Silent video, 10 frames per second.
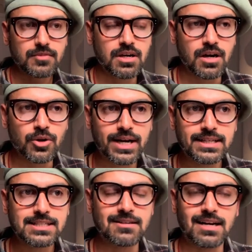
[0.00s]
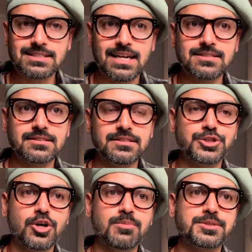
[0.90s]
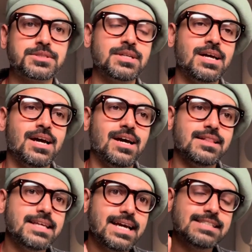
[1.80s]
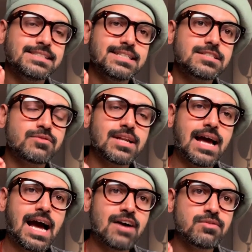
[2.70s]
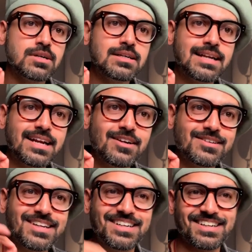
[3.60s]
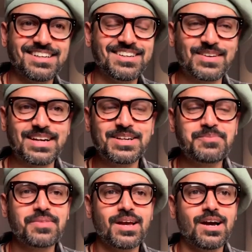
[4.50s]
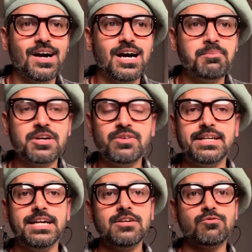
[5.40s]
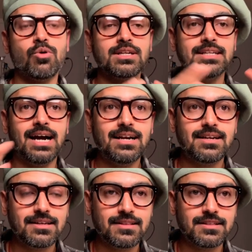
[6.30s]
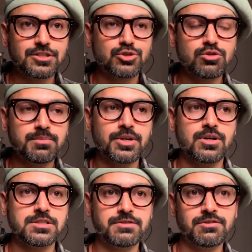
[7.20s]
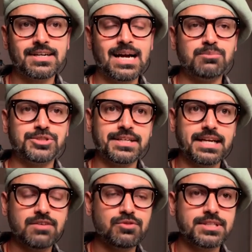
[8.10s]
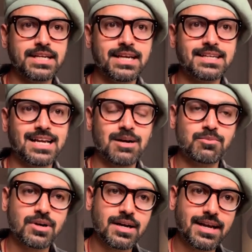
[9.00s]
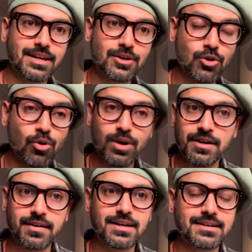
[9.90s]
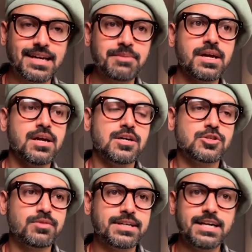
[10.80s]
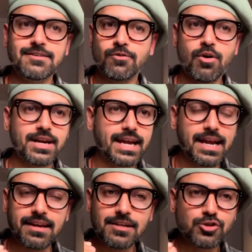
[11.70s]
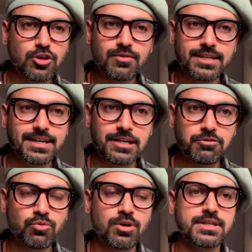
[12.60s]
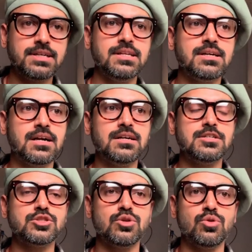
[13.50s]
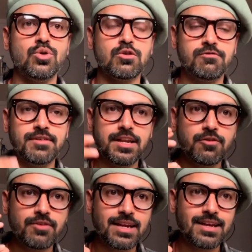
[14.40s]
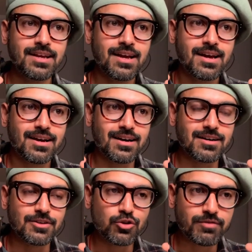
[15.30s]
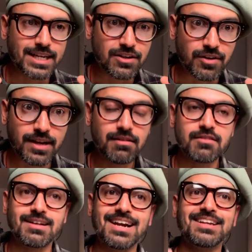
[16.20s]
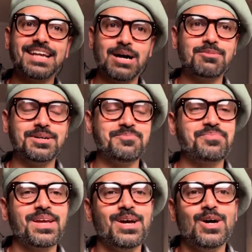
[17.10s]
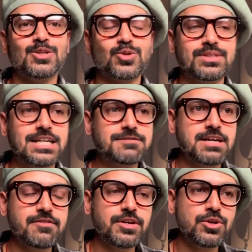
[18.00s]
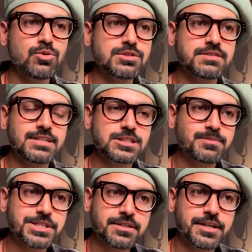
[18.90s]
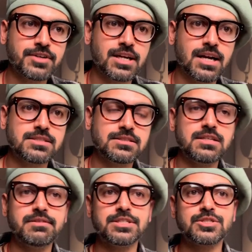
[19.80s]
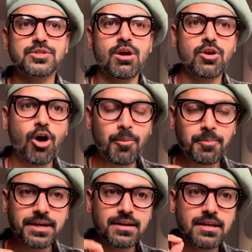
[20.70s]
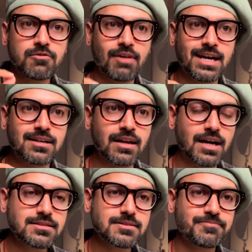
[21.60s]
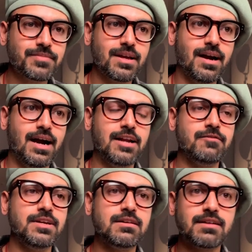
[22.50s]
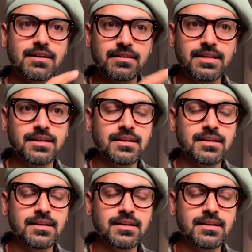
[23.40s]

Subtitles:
look at these glass tanks in these shops, the edges will have a green tint, right? But we didn't want that in this shoot because we were capturing everything in camera in a go in real time. So we didn't want any sort of a tint. We wanted the colors to look very, very, very real right in camera. So that's why we use a very special kind of a glass here, which is called optically white glass, and we created the